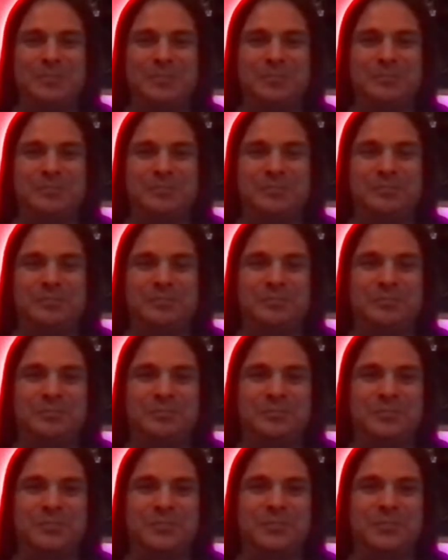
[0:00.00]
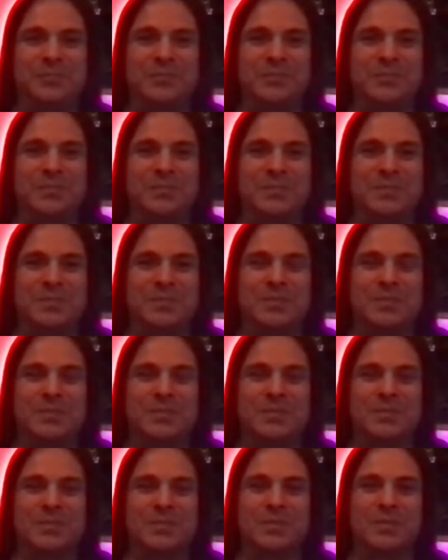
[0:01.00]

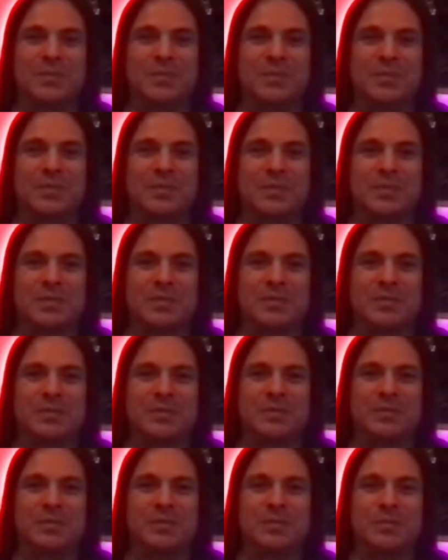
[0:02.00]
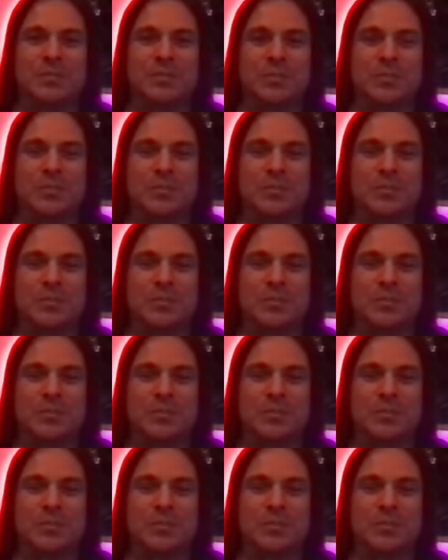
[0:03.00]
The person shown says nothing.